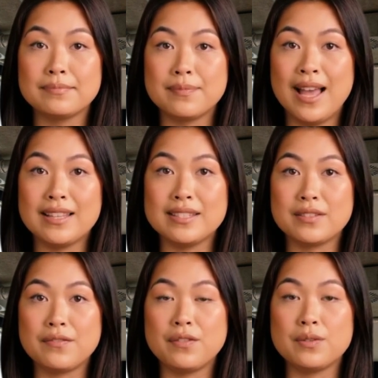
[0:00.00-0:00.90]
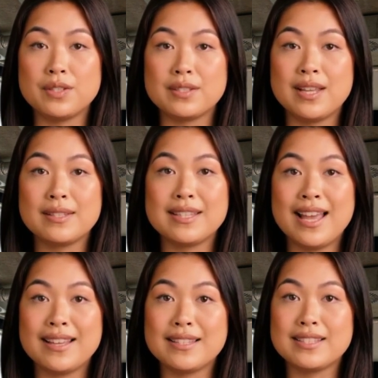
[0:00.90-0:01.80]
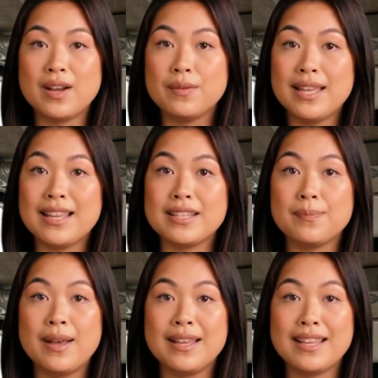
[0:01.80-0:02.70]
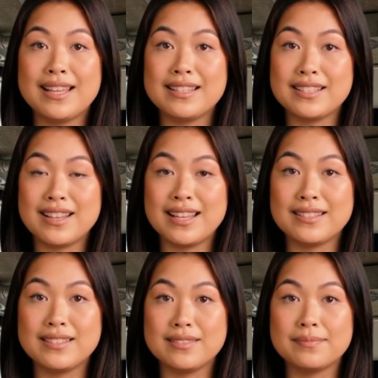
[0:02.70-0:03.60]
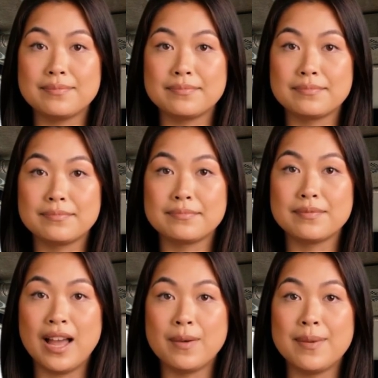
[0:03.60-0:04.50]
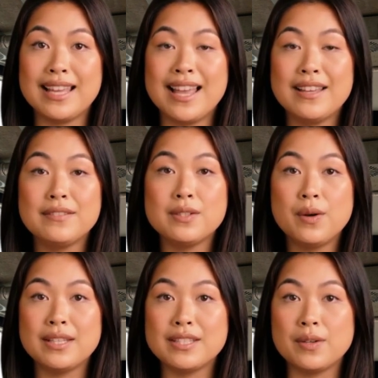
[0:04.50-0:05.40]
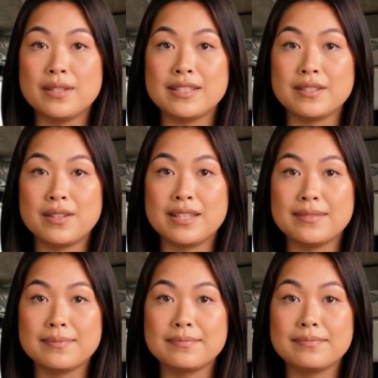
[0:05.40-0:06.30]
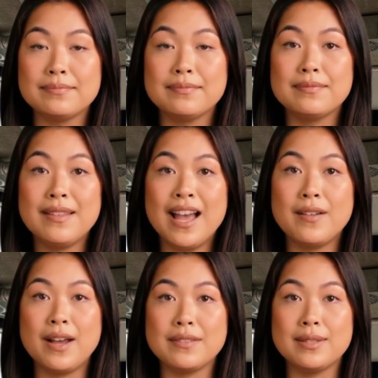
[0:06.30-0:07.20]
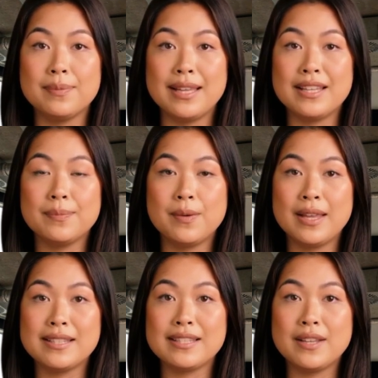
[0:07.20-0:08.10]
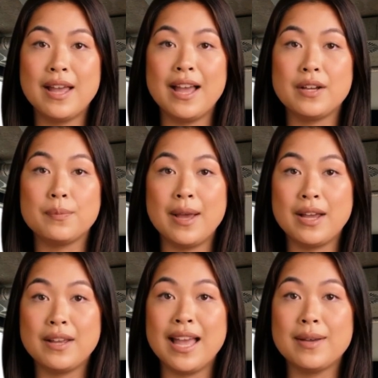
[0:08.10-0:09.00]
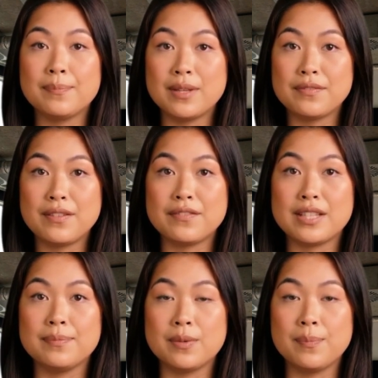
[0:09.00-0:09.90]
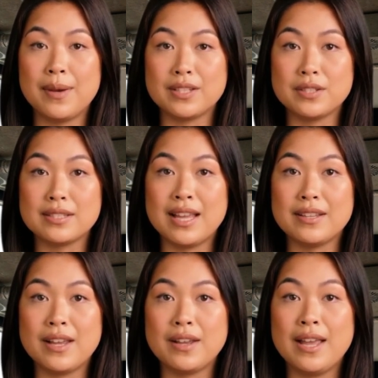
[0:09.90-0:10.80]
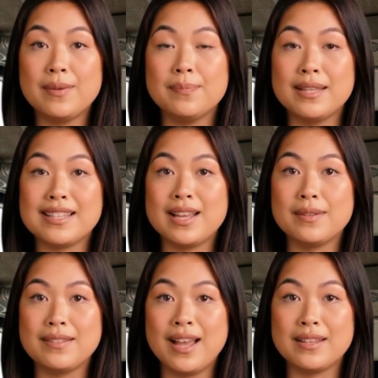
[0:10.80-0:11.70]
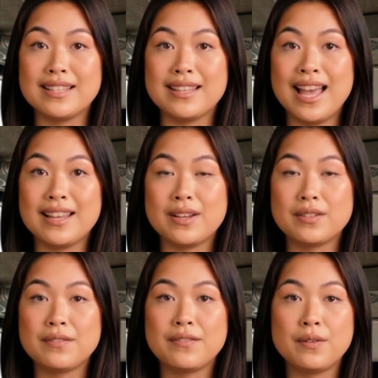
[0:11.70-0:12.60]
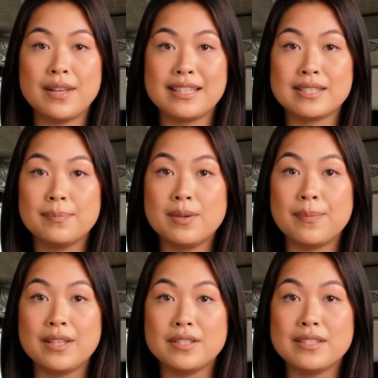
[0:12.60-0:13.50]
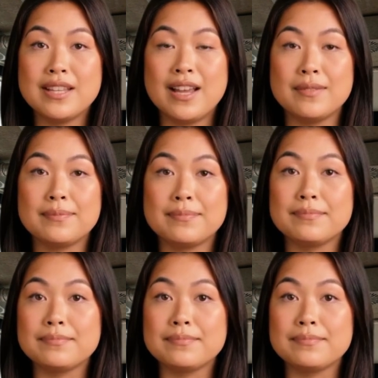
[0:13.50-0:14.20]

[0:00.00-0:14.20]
Back to the futures on China's Dalian Commodity Exchange. On May 9, 2023, LLDPE prices are higher by RMB 15 per metric ton at RMB 7,940 to per metric ton.